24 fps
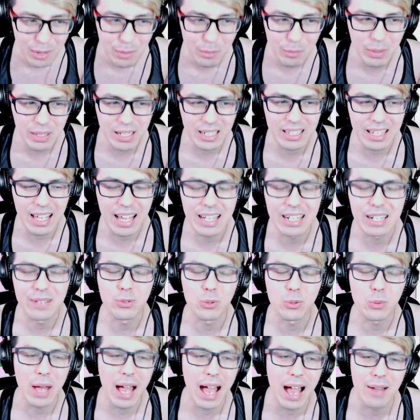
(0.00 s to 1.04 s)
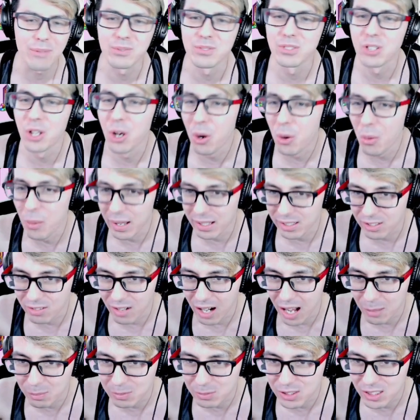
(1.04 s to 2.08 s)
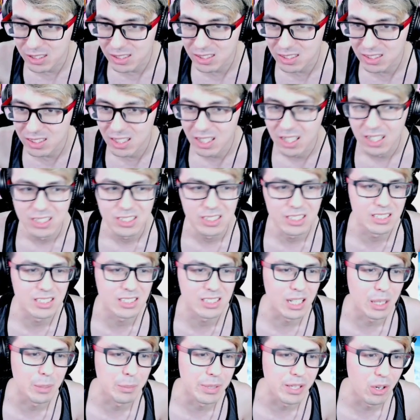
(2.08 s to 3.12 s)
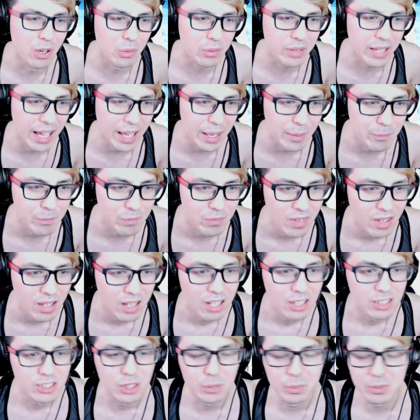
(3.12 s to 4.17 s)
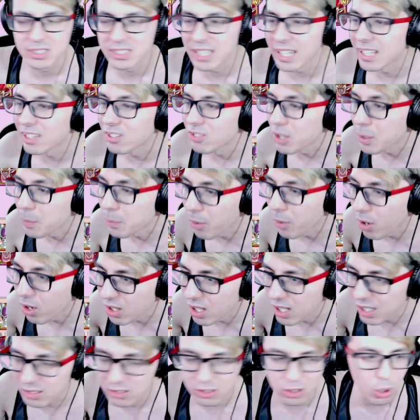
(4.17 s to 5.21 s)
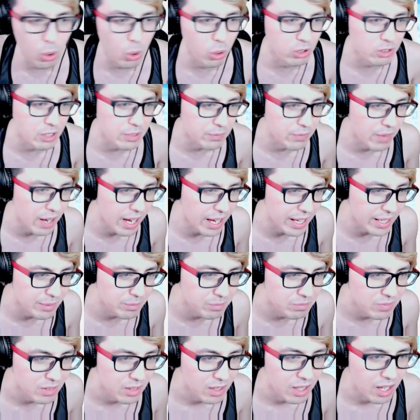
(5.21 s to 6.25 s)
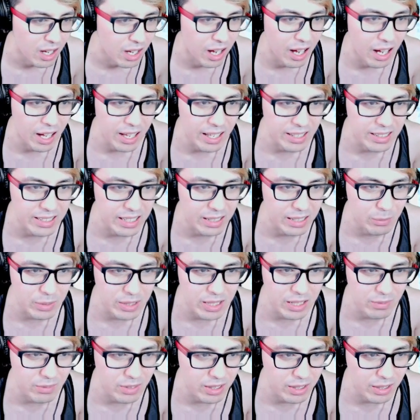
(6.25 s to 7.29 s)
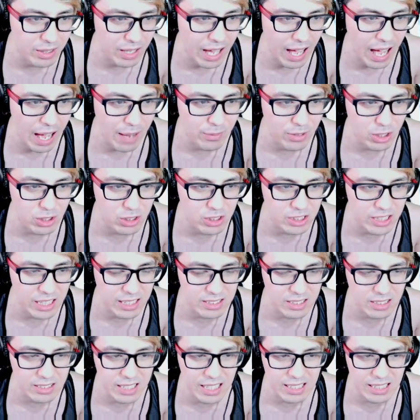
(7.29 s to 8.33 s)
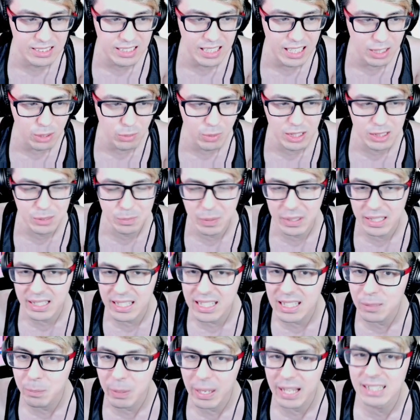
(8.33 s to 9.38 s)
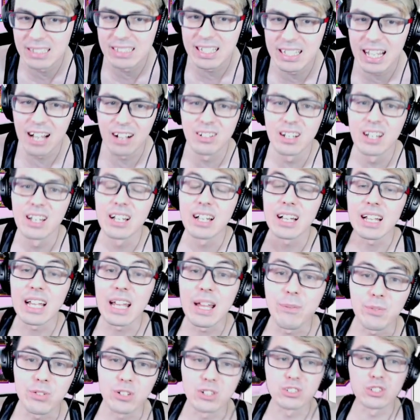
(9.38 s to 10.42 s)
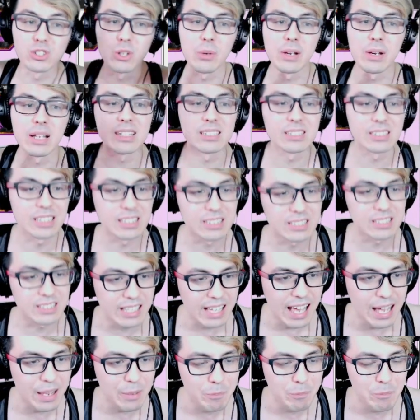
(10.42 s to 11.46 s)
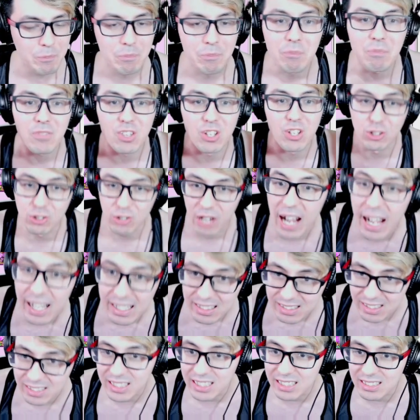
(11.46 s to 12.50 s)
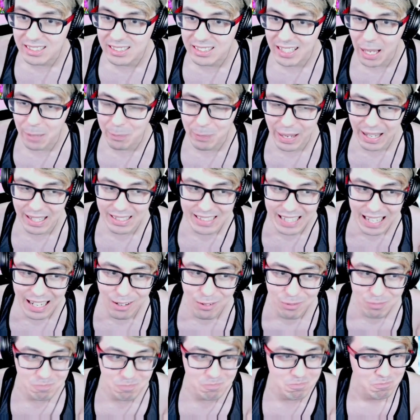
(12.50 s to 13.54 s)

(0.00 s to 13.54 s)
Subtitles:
But again, if you have no other options, she's gonna be okay. Super Saiyan 3 Bardock, totally fine. And then we didn't really have a good chance to test the other ones, but in Pandel, if you're doing this EZA, you're trying to EZA Pandel.